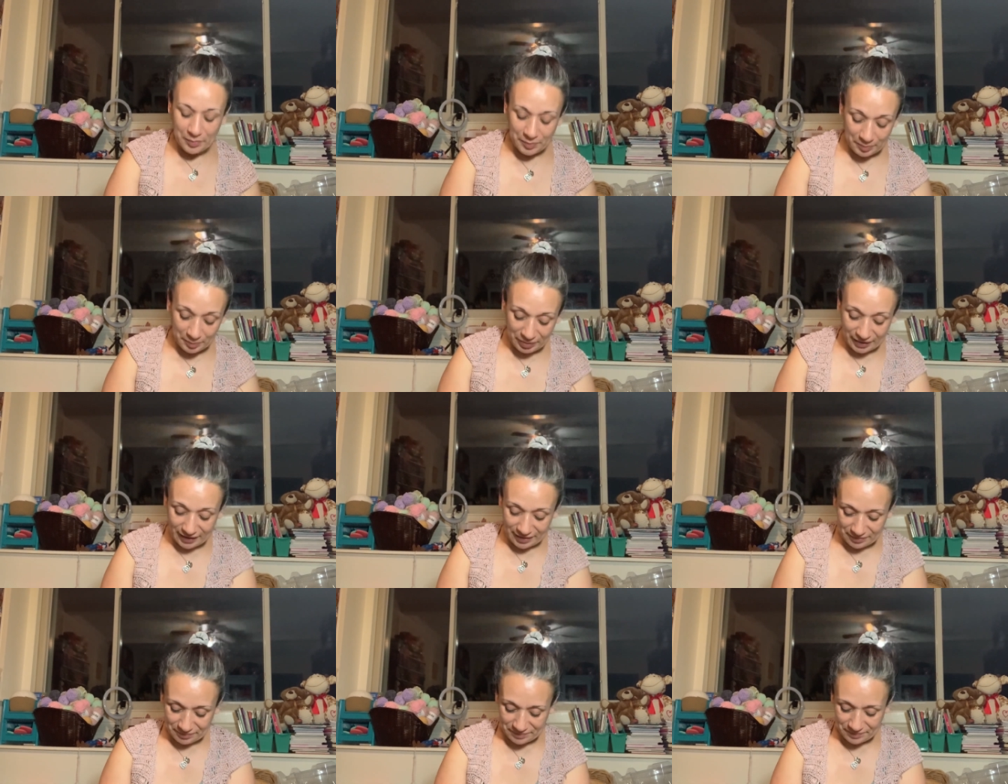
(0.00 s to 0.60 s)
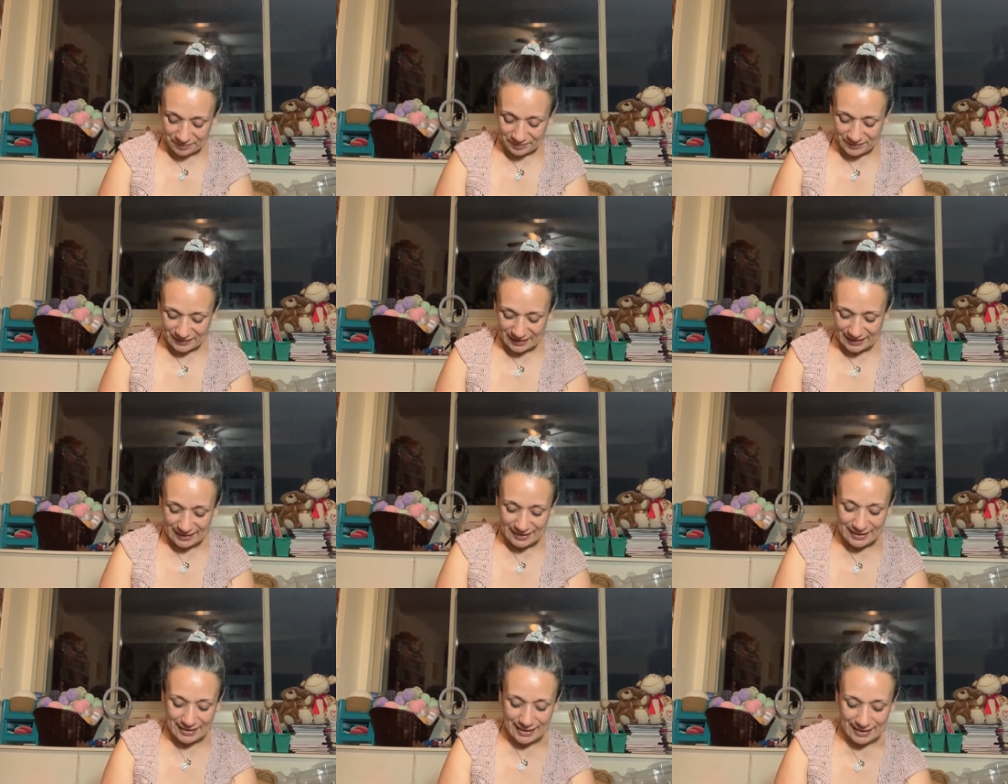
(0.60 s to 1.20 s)
But
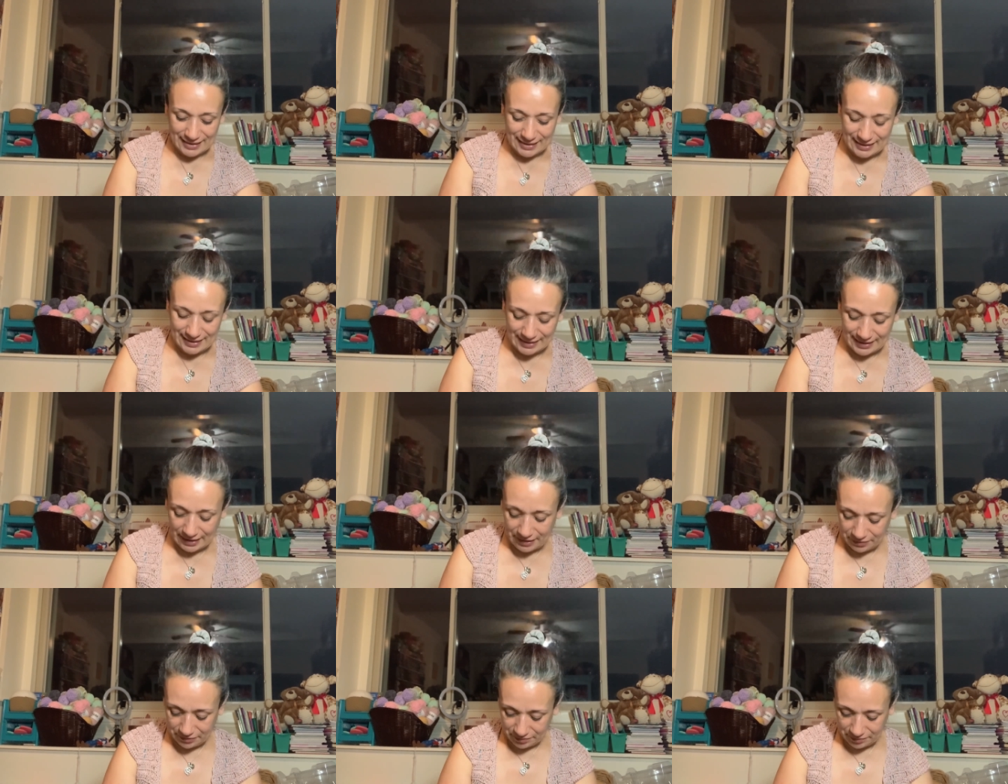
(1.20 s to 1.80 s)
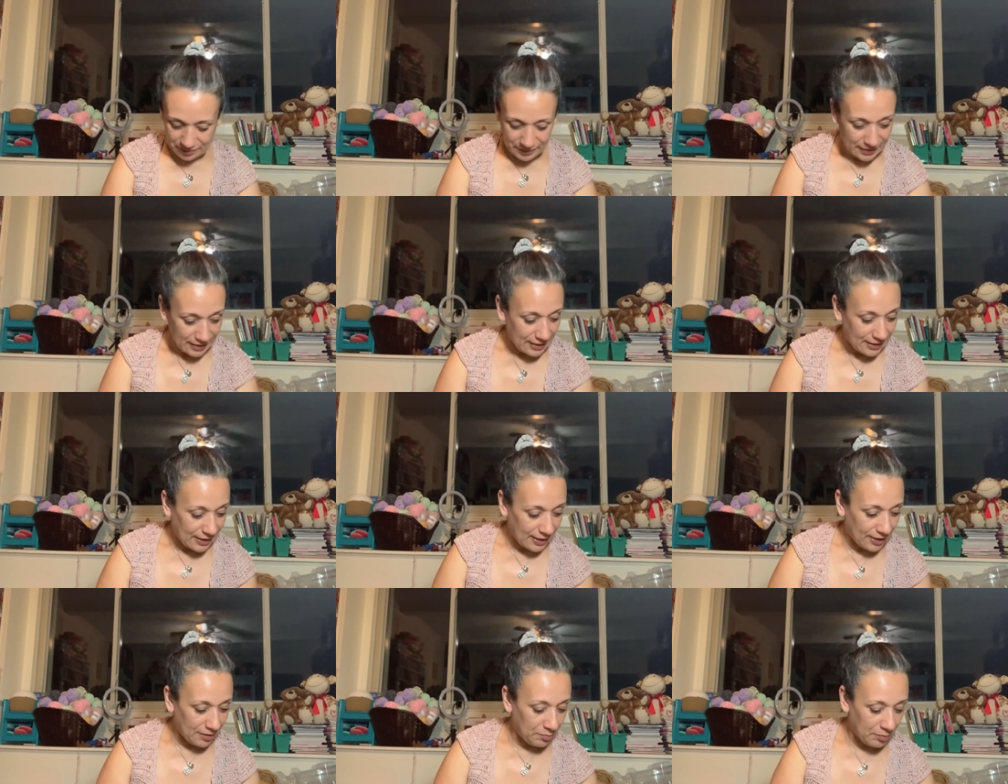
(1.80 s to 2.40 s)
check this out.
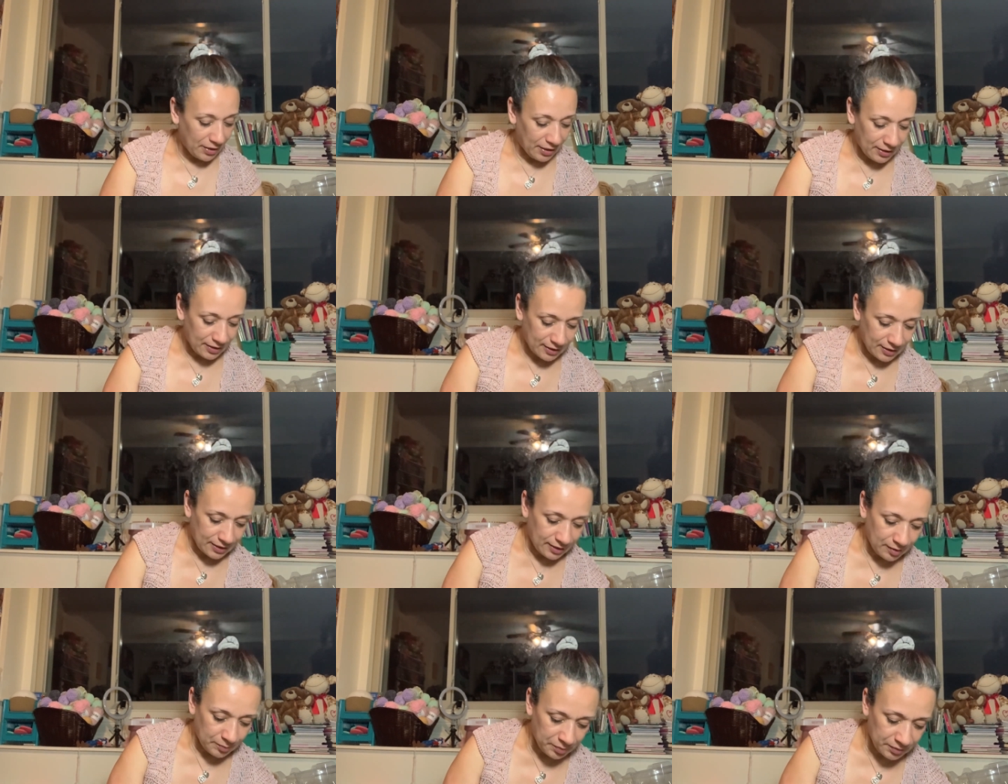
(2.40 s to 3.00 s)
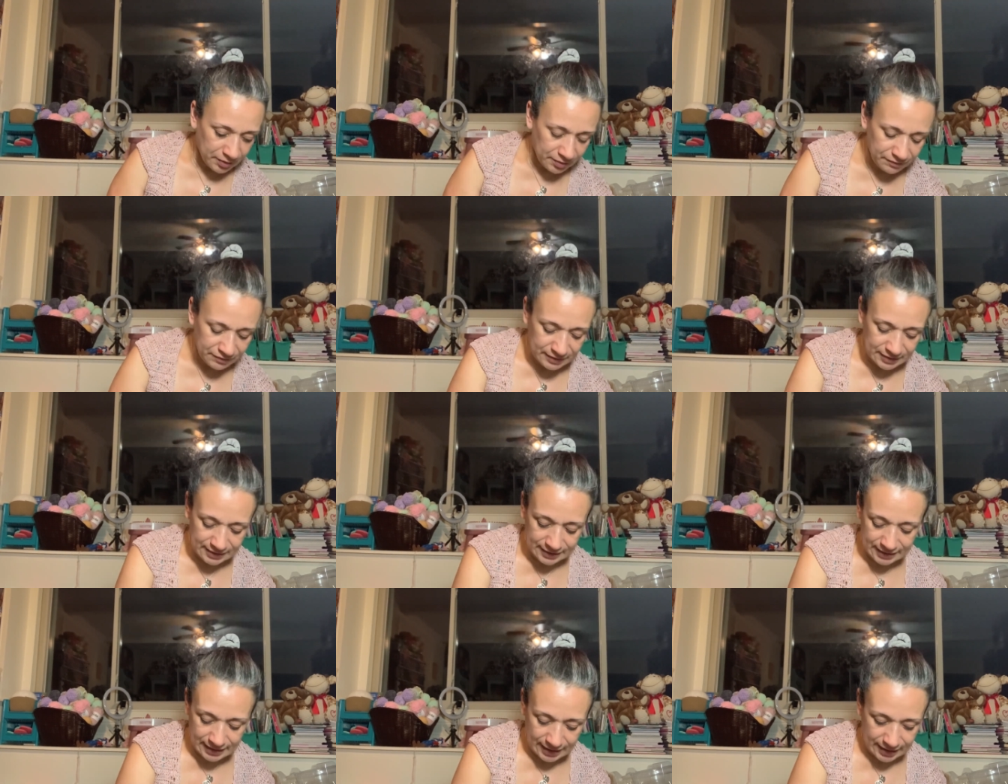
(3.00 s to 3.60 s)
I bought a couple of
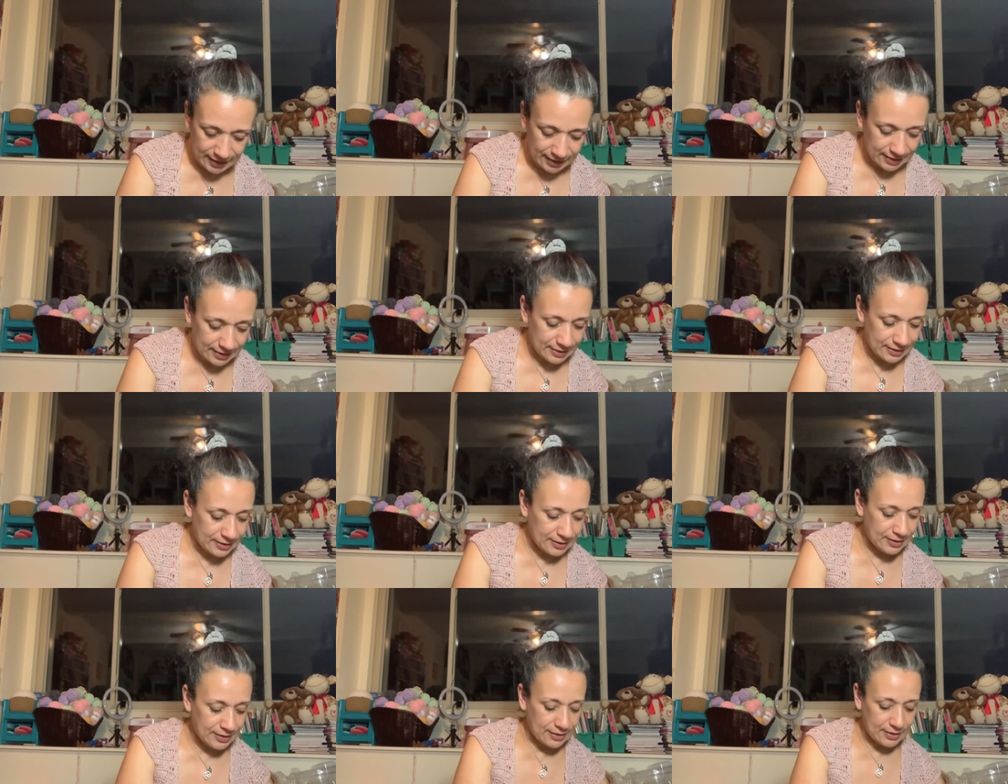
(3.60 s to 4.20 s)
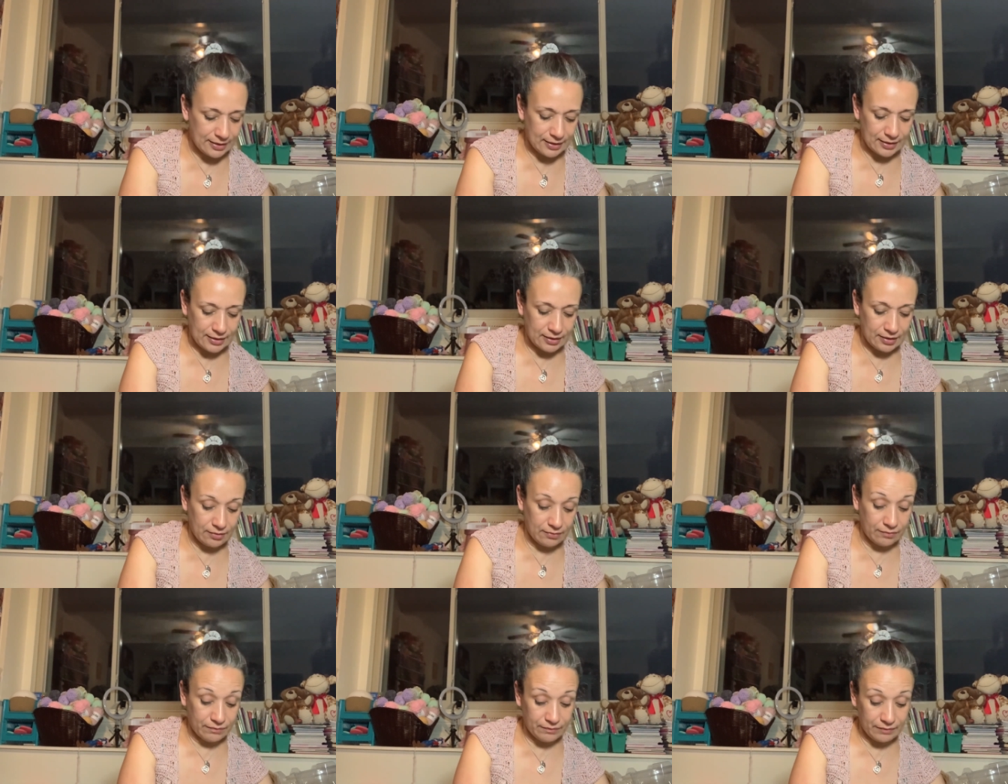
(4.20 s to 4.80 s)
skeins
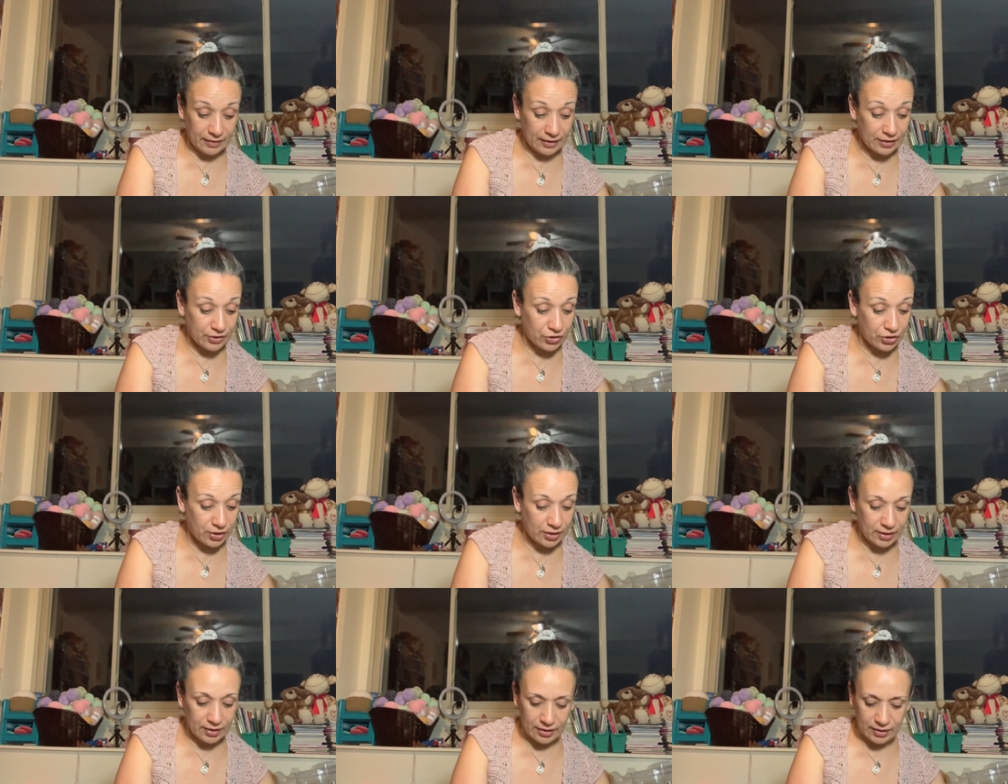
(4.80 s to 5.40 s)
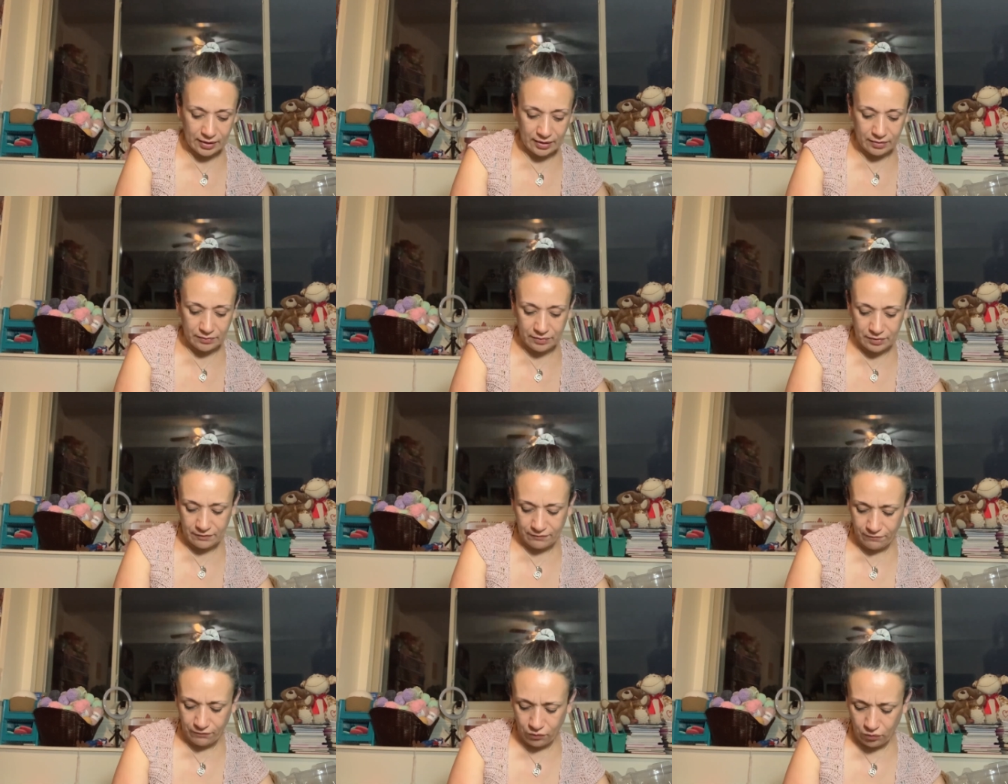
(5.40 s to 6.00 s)
of, actually, I think it was
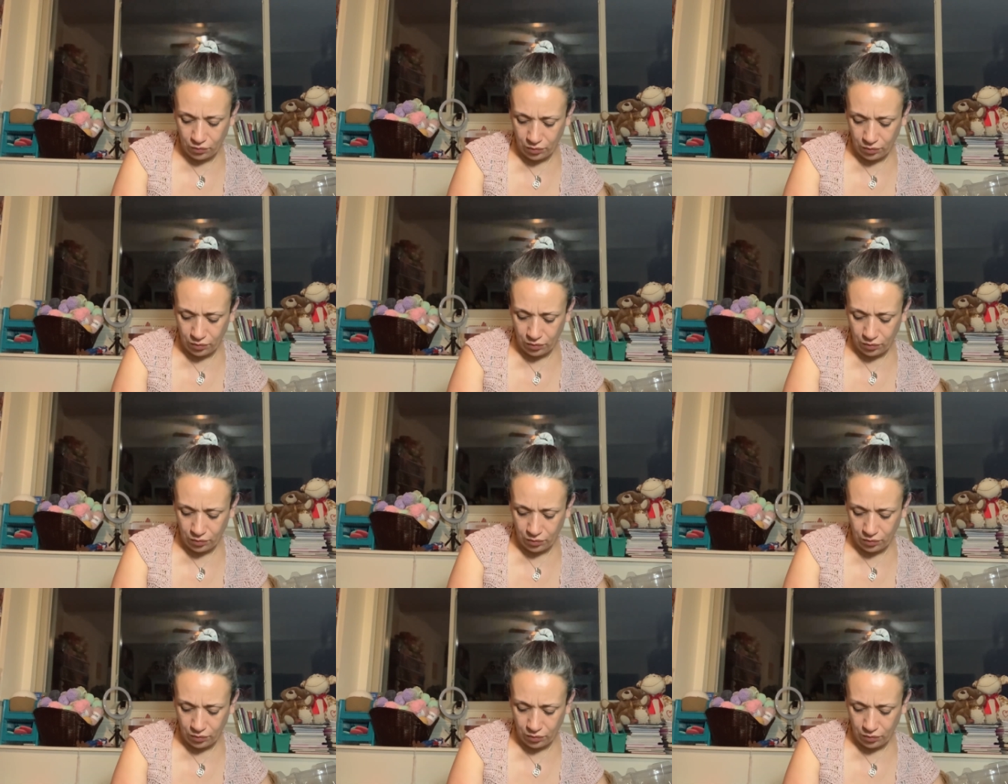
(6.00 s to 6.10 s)
four.